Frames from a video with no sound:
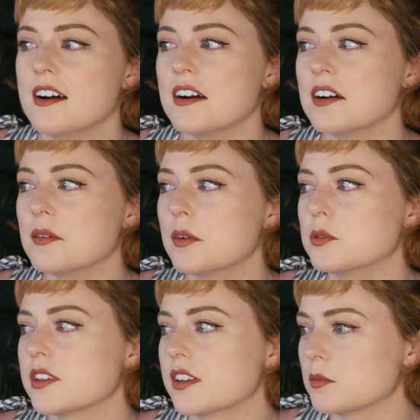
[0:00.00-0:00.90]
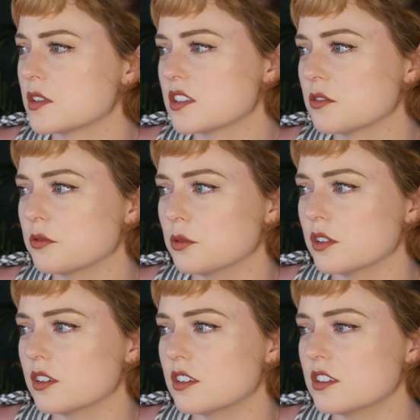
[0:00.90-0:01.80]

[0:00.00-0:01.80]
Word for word: Um, I've been telling myself for